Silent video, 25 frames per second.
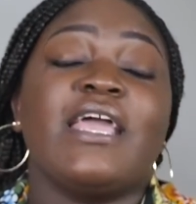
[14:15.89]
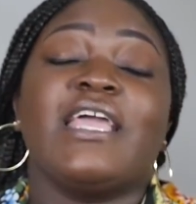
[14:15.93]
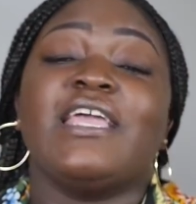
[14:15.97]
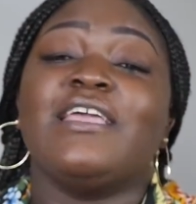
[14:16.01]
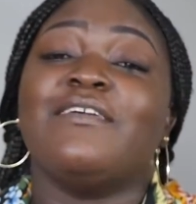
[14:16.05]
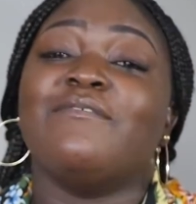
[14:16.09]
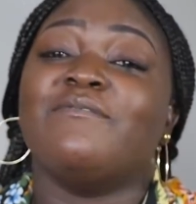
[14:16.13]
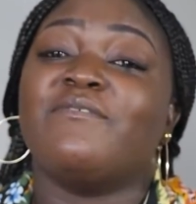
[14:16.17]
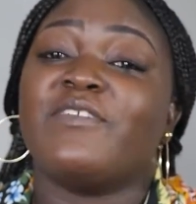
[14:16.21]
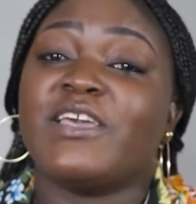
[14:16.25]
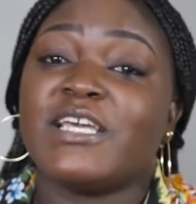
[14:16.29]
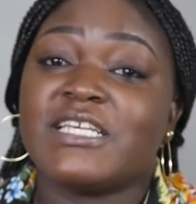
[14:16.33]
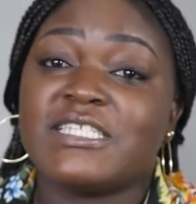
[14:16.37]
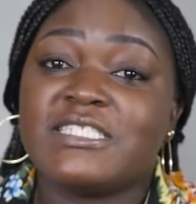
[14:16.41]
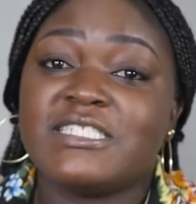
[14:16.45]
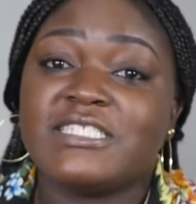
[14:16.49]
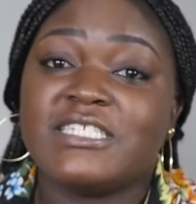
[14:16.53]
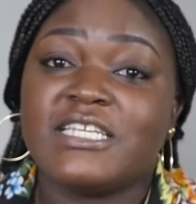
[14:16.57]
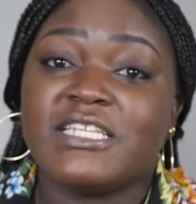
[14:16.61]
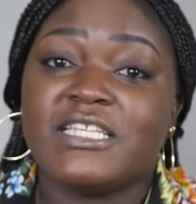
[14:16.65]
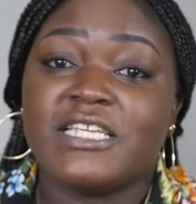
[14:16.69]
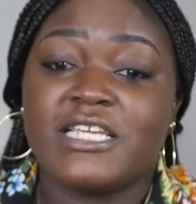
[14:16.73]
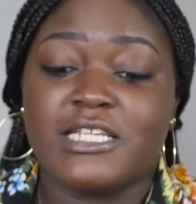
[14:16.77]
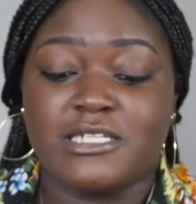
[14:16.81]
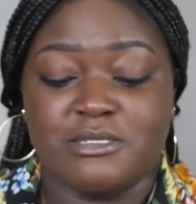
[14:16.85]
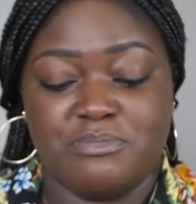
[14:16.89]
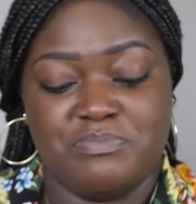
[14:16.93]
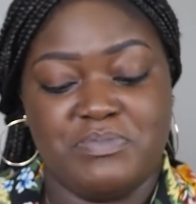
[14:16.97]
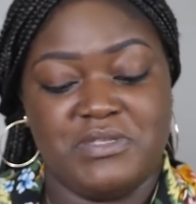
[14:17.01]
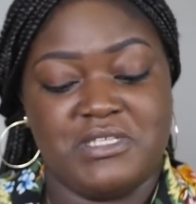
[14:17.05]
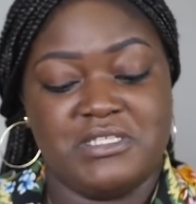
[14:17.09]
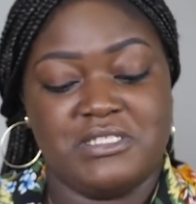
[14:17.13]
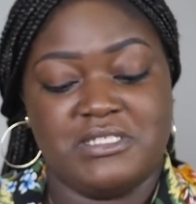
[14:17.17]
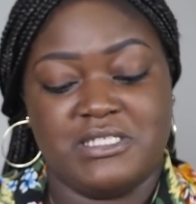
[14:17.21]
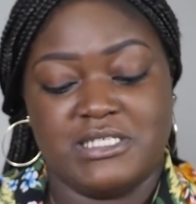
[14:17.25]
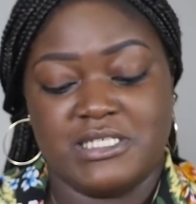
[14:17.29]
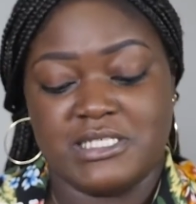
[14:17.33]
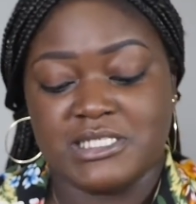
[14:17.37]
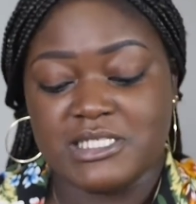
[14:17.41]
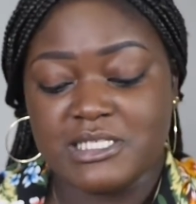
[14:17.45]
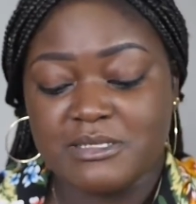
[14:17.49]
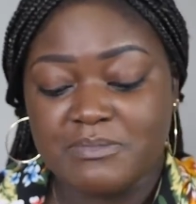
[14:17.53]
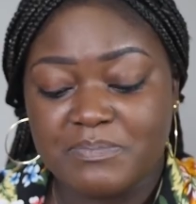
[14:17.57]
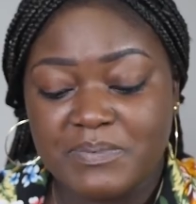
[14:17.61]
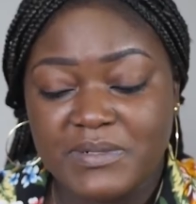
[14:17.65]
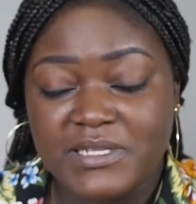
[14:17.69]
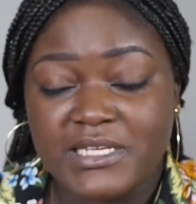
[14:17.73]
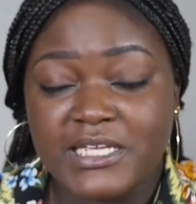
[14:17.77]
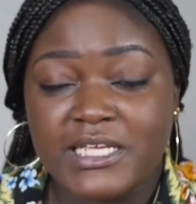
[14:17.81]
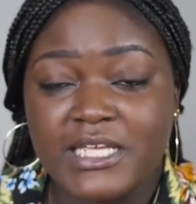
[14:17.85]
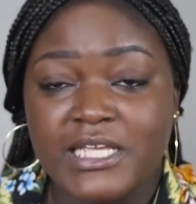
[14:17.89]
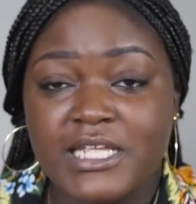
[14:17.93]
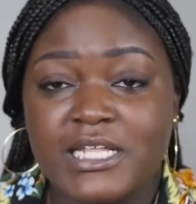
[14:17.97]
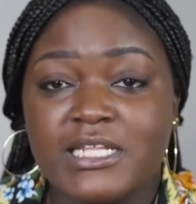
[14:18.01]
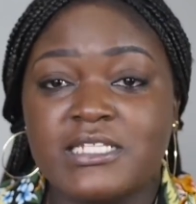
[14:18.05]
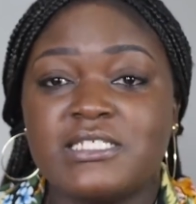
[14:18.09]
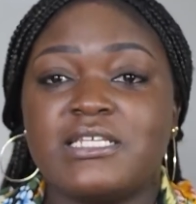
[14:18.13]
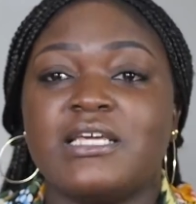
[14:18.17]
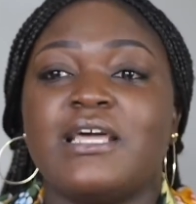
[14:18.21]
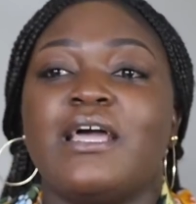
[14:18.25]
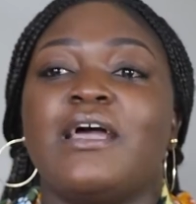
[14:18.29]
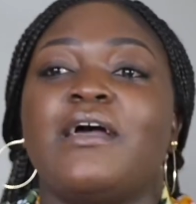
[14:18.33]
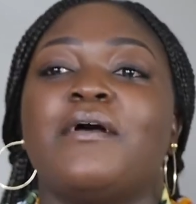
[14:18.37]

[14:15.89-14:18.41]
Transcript: invest in it, be disciplined,